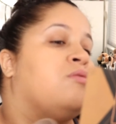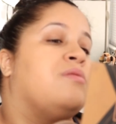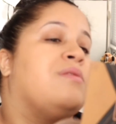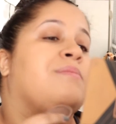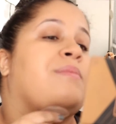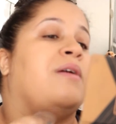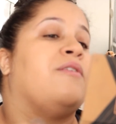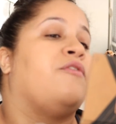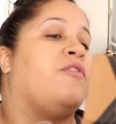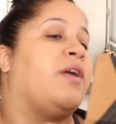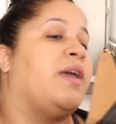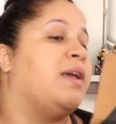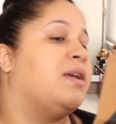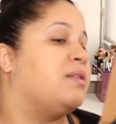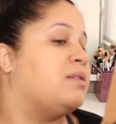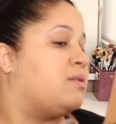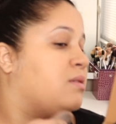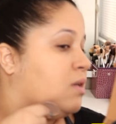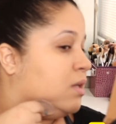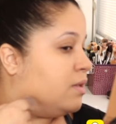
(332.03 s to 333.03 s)
than my
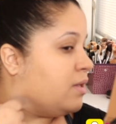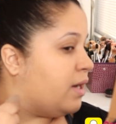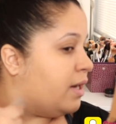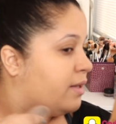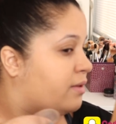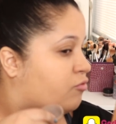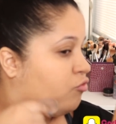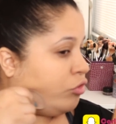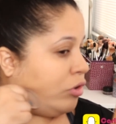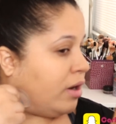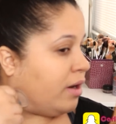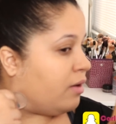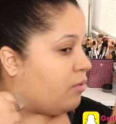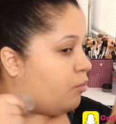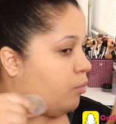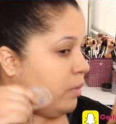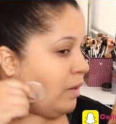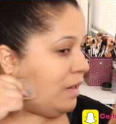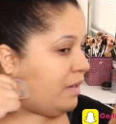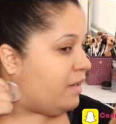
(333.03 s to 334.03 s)
face, and then I try to
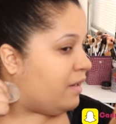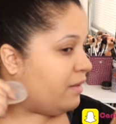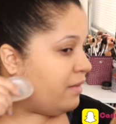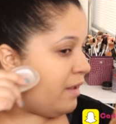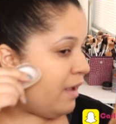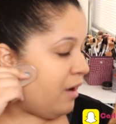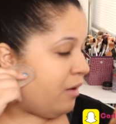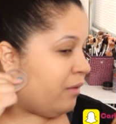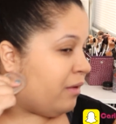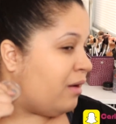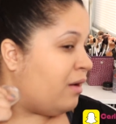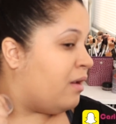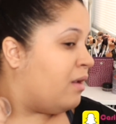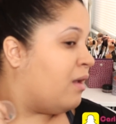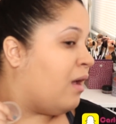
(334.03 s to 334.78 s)
blend it down.